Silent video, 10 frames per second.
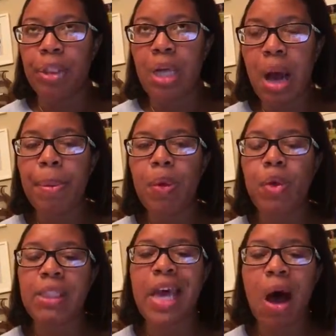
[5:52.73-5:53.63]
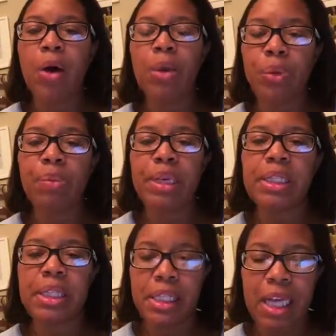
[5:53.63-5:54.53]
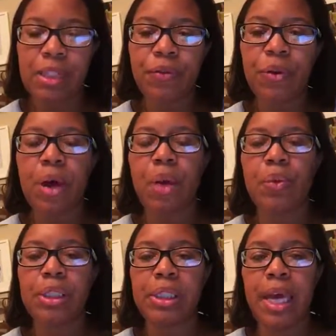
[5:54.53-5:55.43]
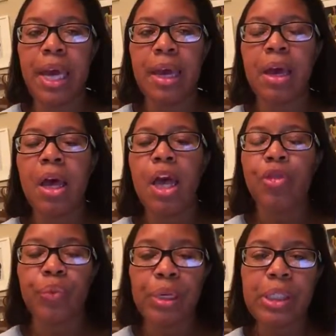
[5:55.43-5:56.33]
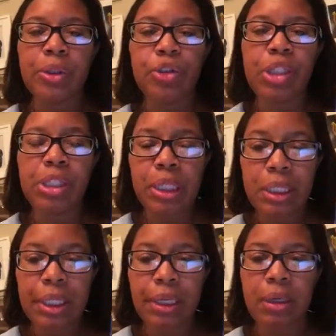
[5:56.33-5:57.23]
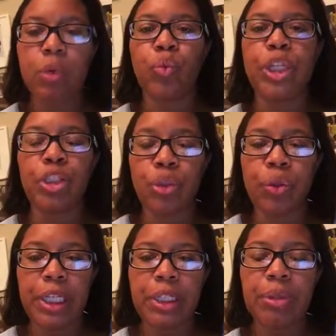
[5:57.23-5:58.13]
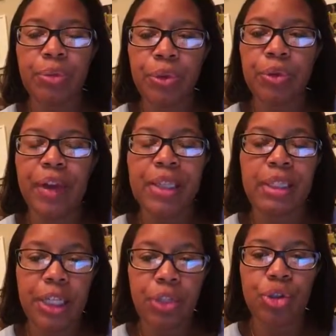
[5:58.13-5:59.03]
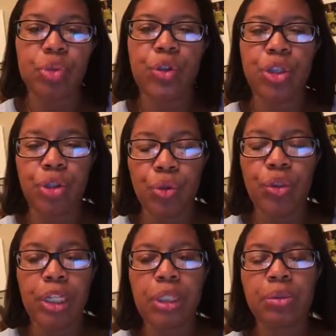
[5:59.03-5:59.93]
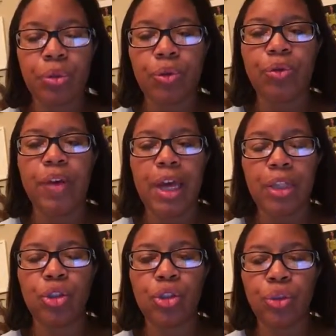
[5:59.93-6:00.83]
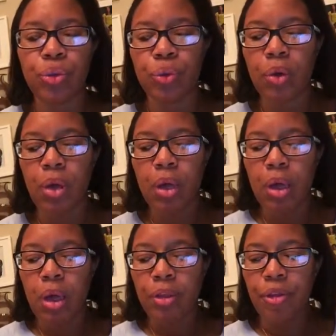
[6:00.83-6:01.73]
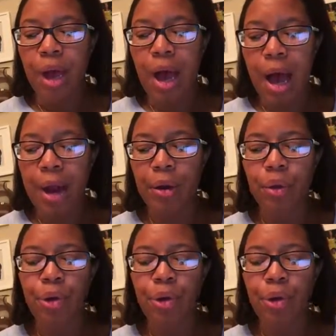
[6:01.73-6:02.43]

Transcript: topic was, how can we be successful? I would say the research is clear. We do need to move as teachers. We do need to move into the higher